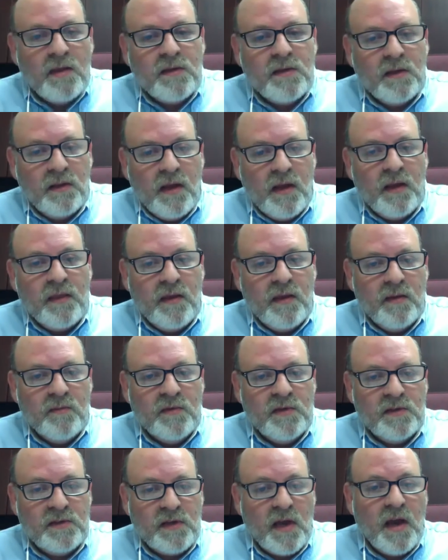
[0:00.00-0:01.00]
to let them
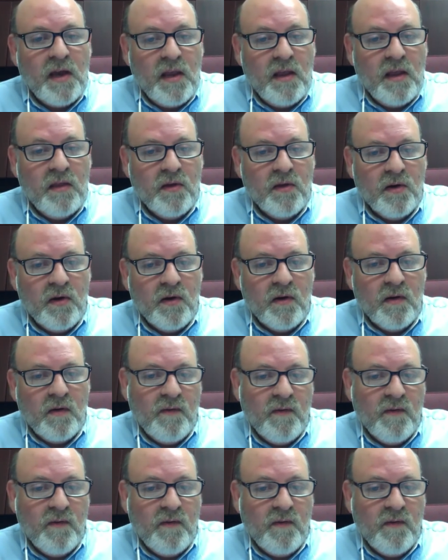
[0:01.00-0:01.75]
decide either